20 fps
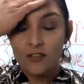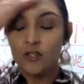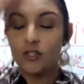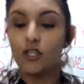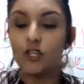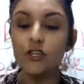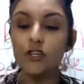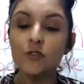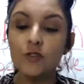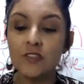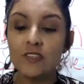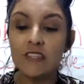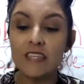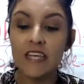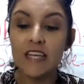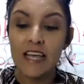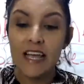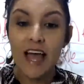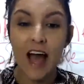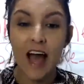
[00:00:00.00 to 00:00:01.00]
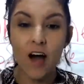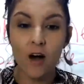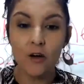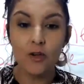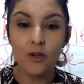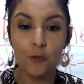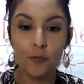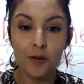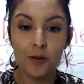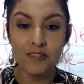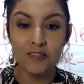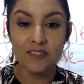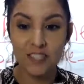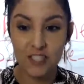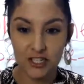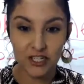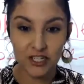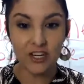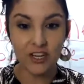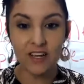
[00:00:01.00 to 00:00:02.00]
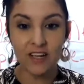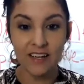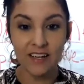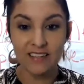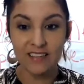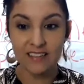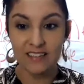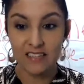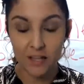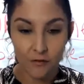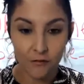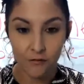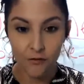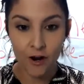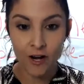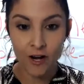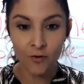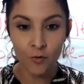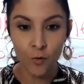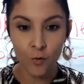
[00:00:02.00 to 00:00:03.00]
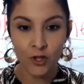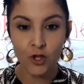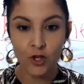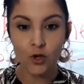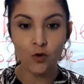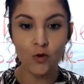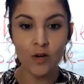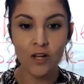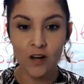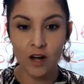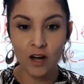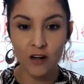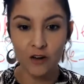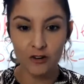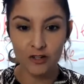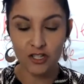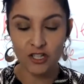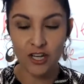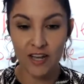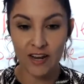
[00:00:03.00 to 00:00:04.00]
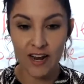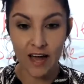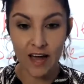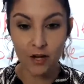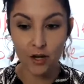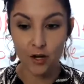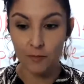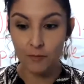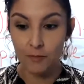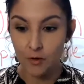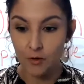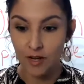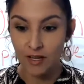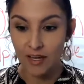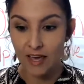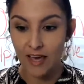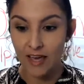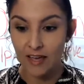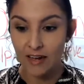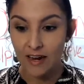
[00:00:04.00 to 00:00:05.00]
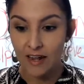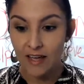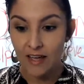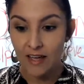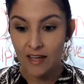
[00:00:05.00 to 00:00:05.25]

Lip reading: Do you see how your positioning is different when you can understand how to communicate?